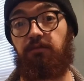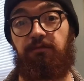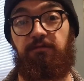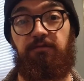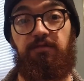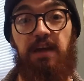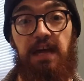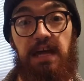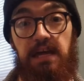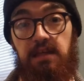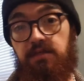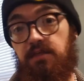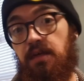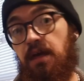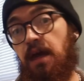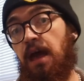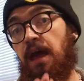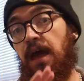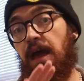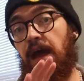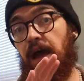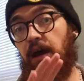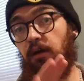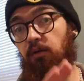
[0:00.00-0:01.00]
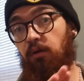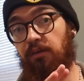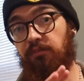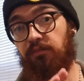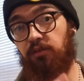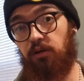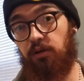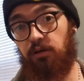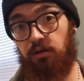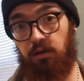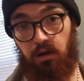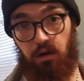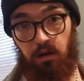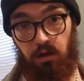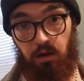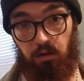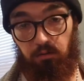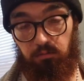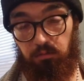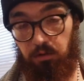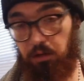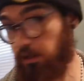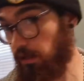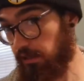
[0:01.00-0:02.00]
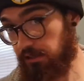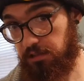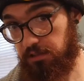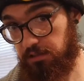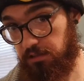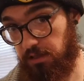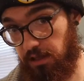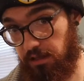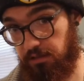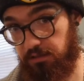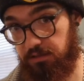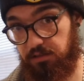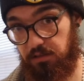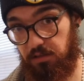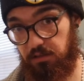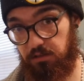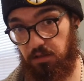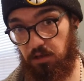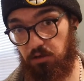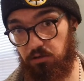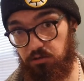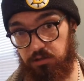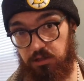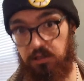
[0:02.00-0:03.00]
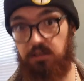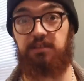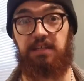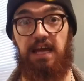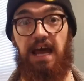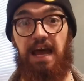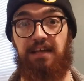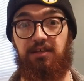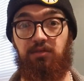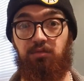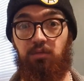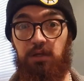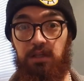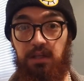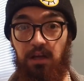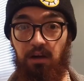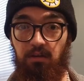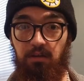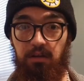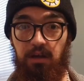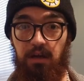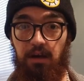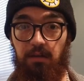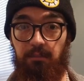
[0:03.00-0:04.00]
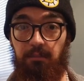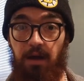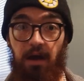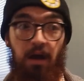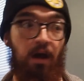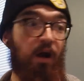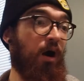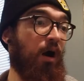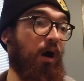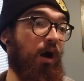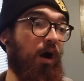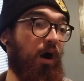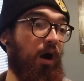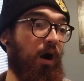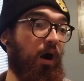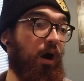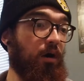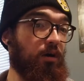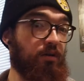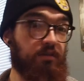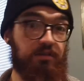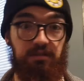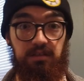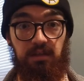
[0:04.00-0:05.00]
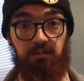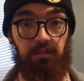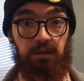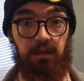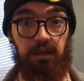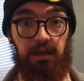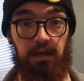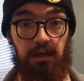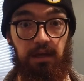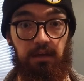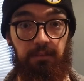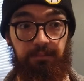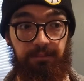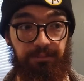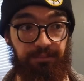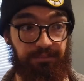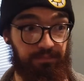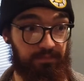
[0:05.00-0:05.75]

of faith. However, religious institutions as we know them are simply